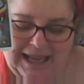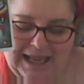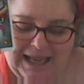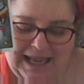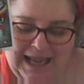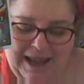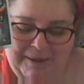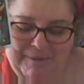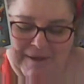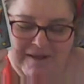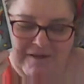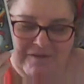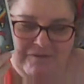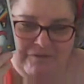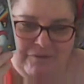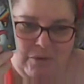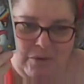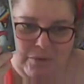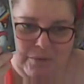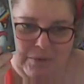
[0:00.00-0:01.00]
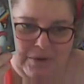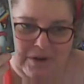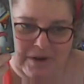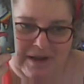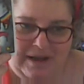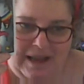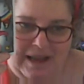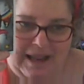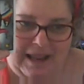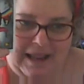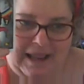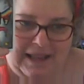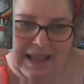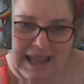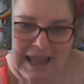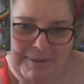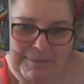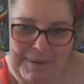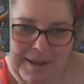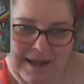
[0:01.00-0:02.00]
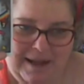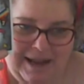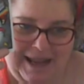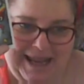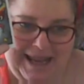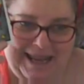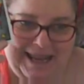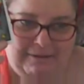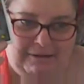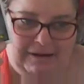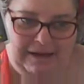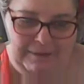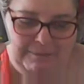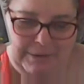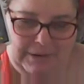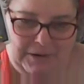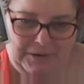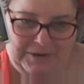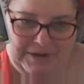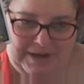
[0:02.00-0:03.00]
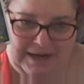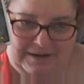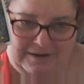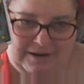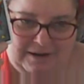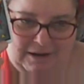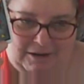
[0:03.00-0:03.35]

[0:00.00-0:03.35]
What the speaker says: keeping forward, keeping the healing process